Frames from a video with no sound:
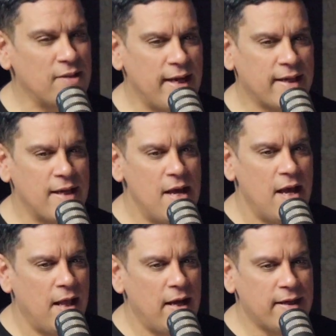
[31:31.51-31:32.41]
Like
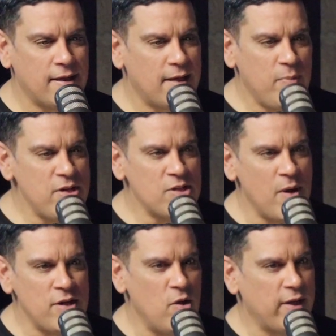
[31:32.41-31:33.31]
we just
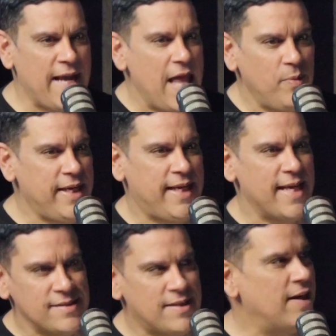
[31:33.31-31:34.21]
want to know, like, how do we
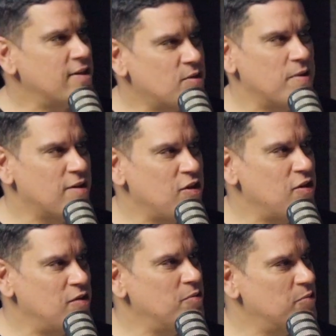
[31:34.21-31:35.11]
get in touch with
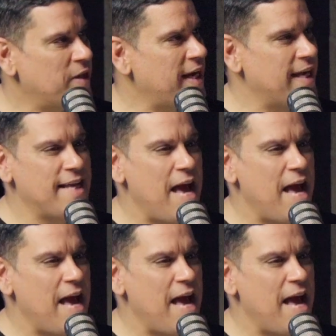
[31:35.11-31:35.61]
you, Ann?